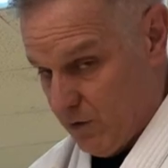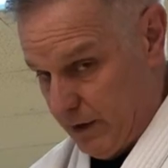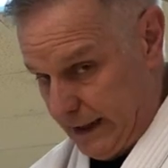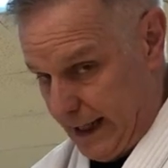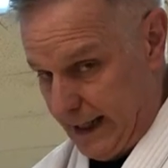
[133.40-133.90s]

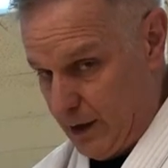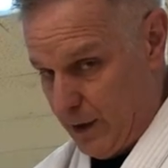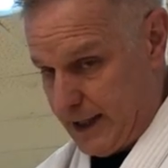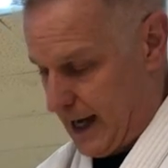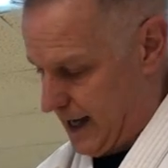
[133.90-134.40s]
Related to
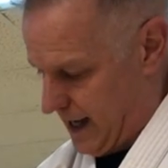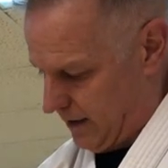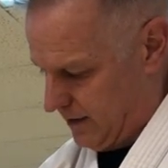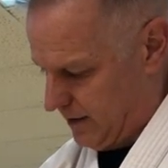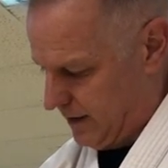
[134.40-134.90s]
a
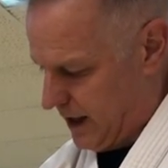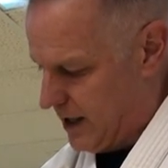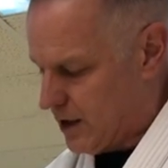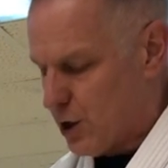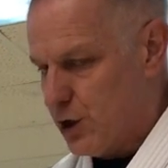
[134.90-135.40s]
seiken
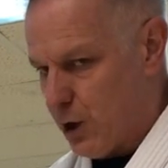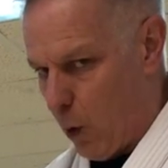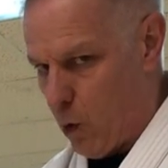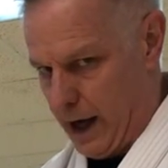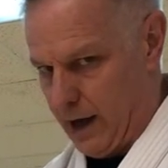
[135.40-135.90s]
is a
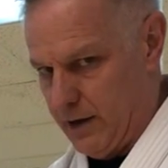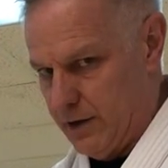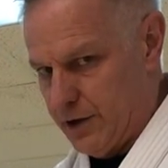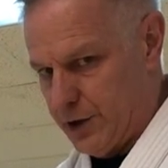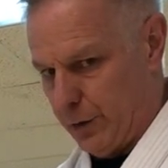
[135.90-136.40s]
shoken.
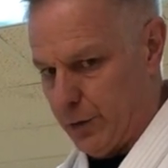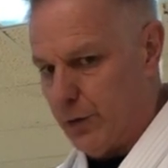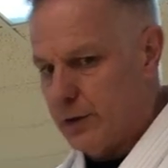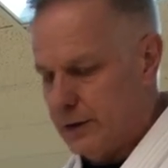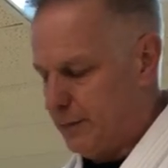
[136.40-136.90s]

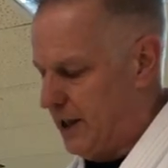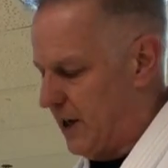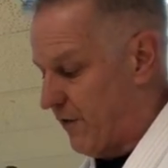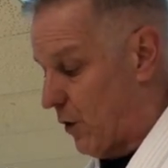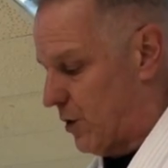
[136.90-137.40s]
Shou,
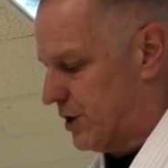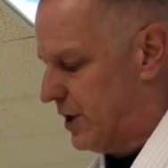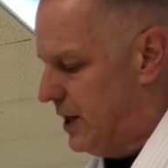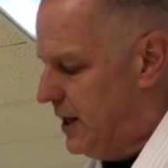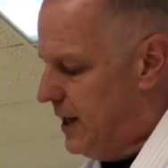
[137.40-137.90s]
meaning first,
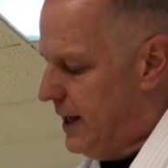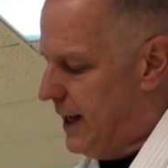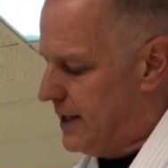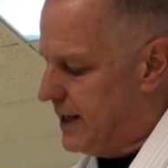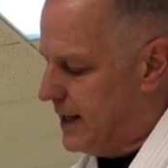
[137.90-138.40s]

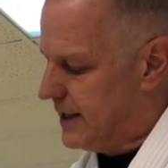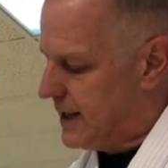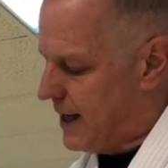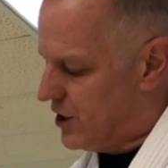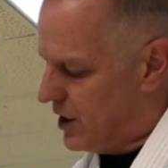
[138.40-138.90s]
is the
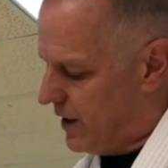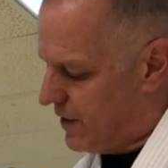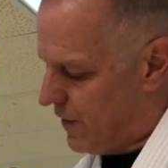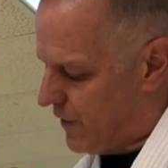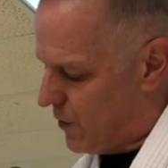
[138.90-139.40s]
extension
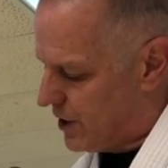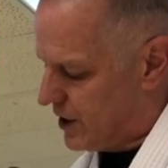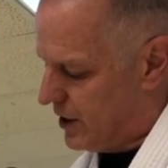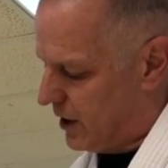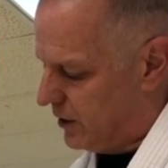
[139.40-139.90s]
of your
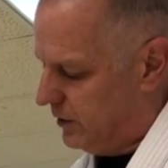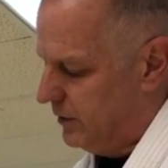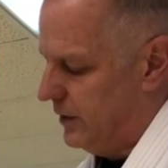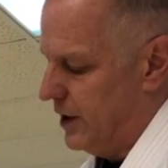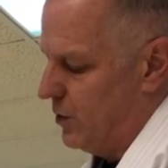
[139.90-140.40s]
first knuckle
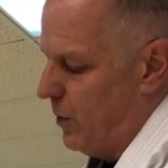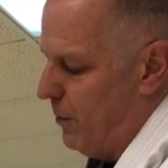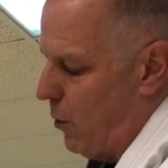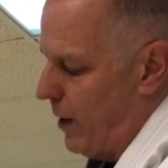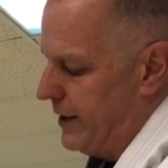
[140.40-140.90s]
into
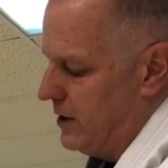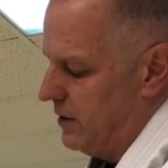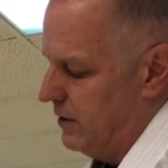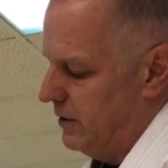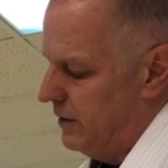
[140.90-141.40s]
a point.
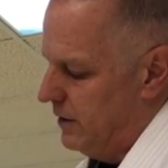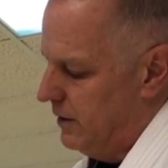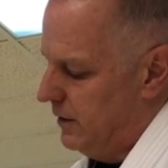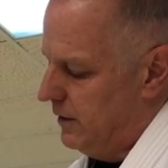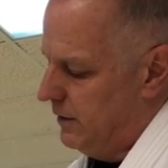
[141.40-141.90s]

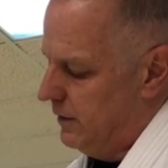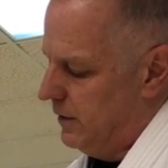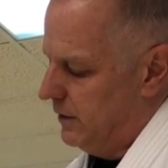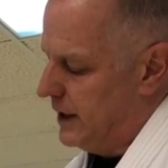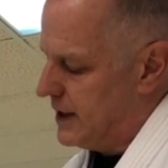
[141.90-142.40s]

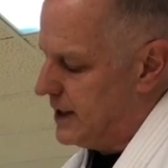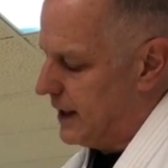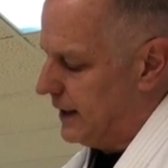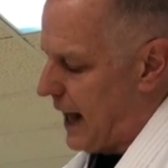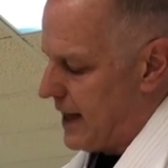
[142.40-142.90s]
This is the
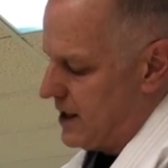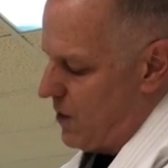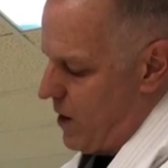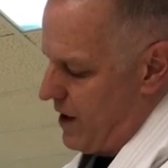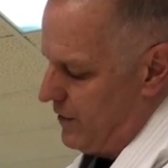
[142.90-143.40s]

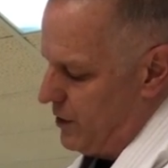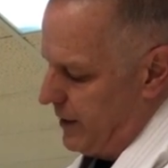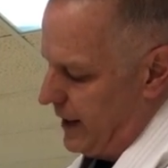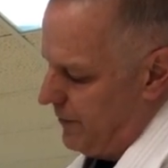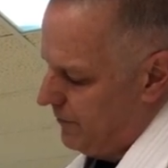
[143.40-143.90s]
classic way of doing
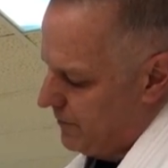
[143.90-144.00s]
it.